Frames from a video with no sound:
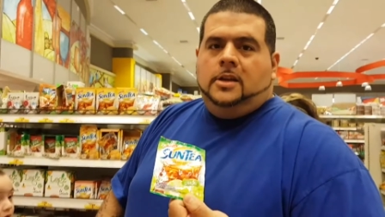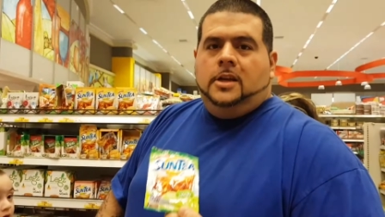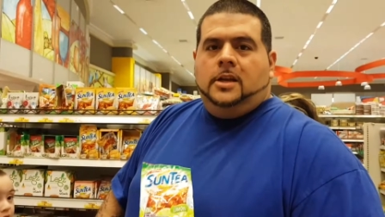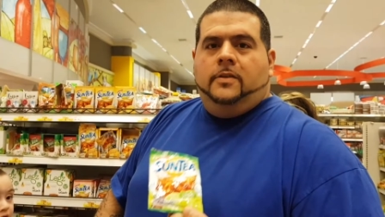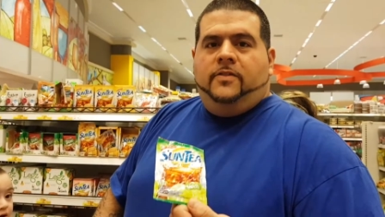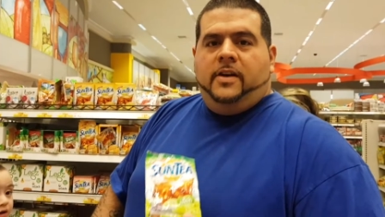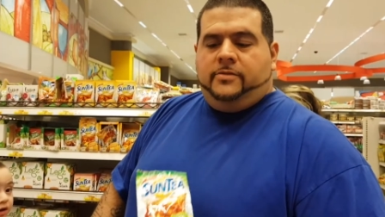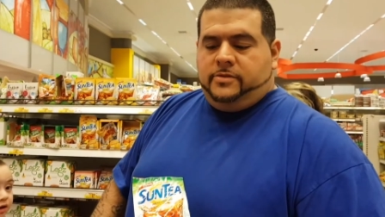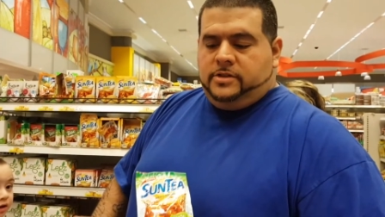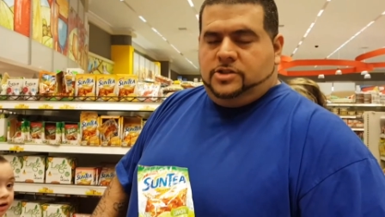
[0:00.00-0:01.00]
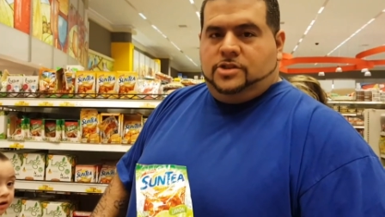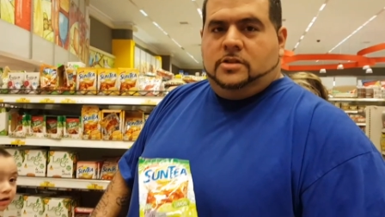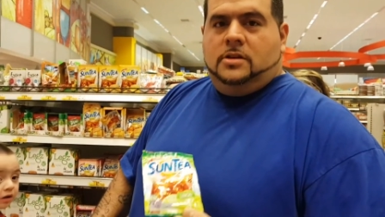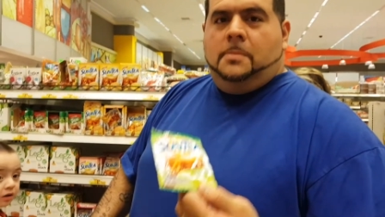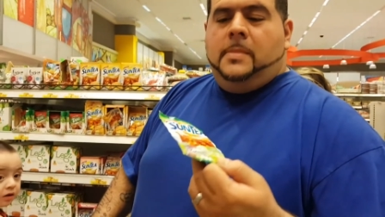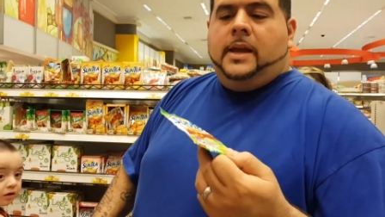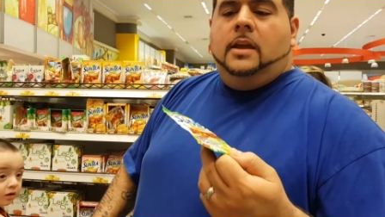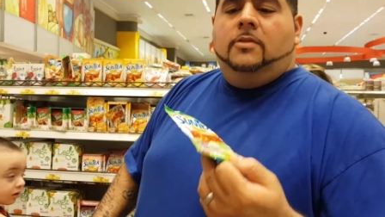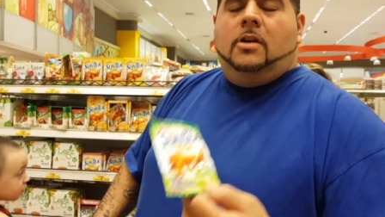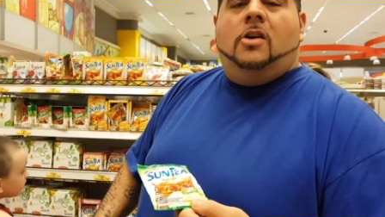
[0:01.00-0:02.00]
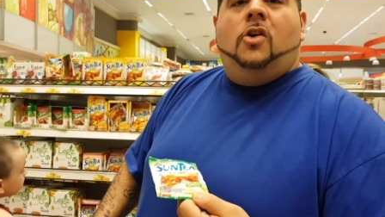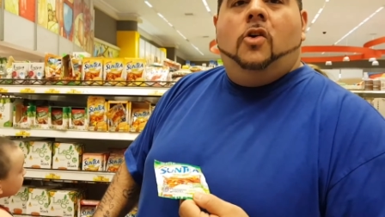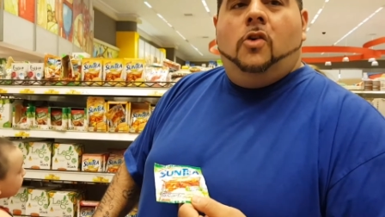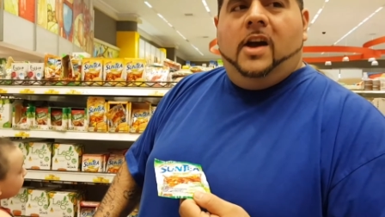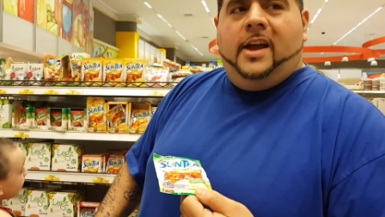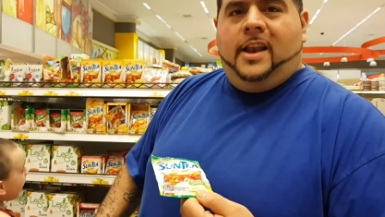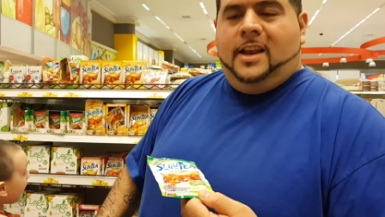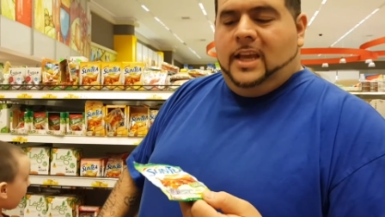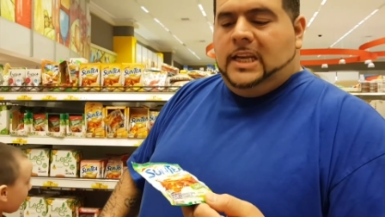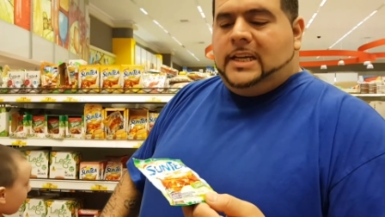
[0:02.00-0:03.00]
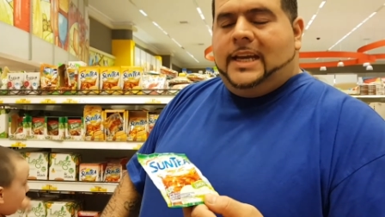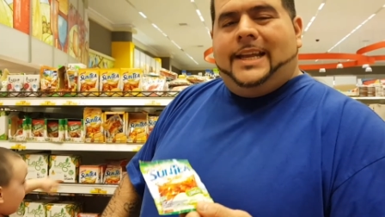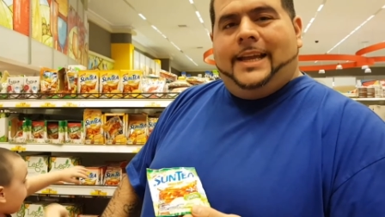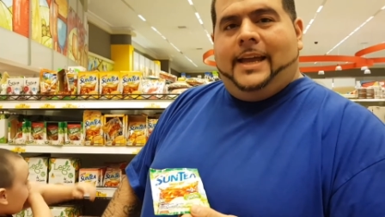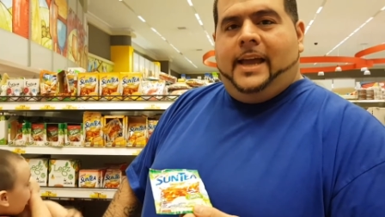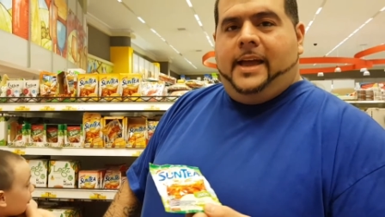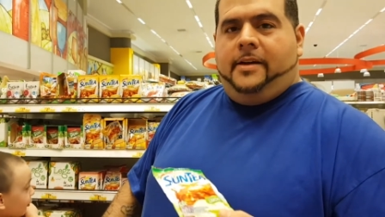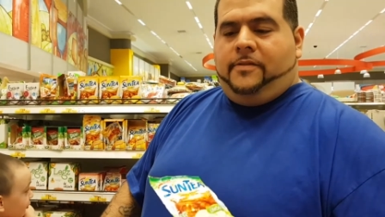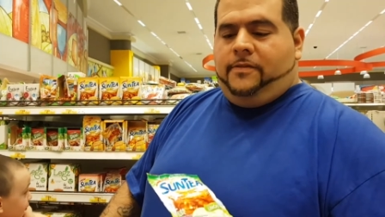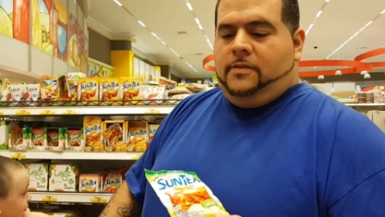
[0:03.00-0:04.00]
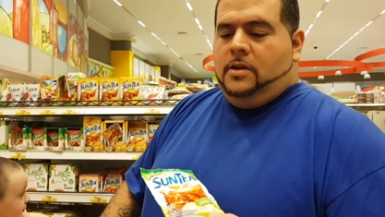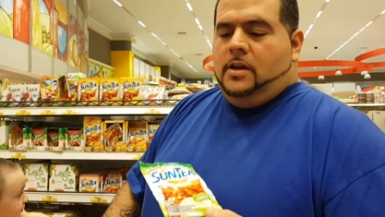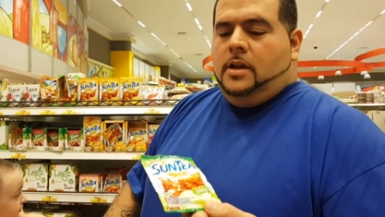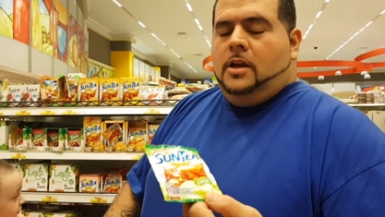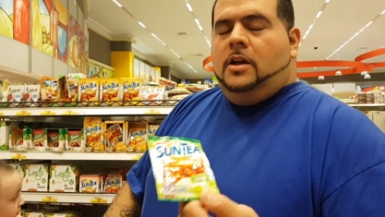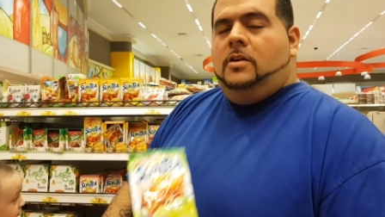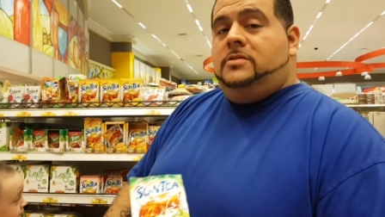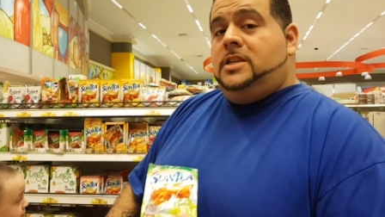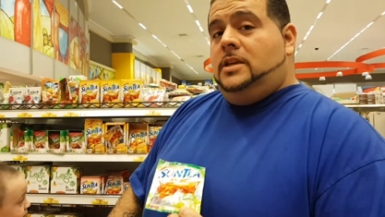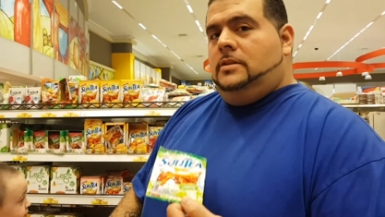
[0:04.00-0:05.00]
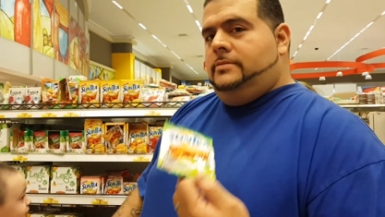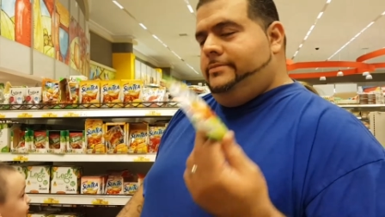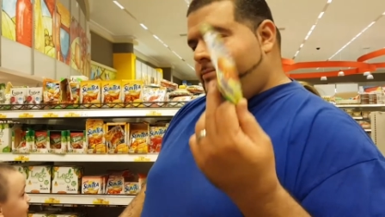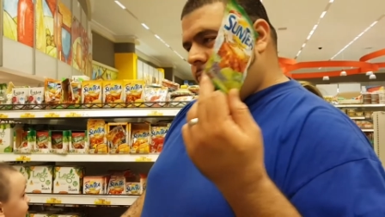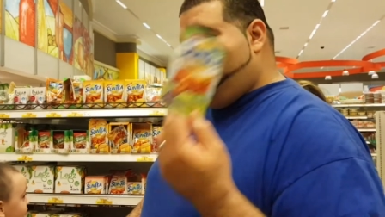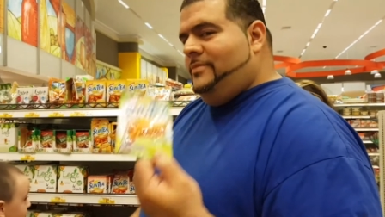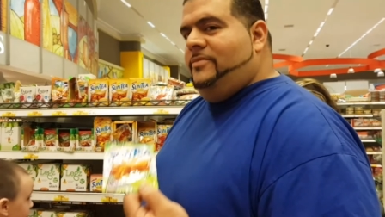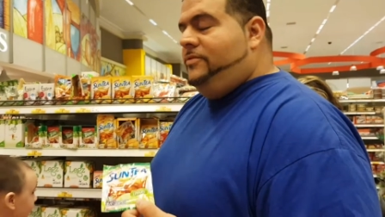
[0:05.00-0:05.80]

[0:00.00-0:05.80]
need a beverage. I'm going to give you a whole and liter and a half of tea. For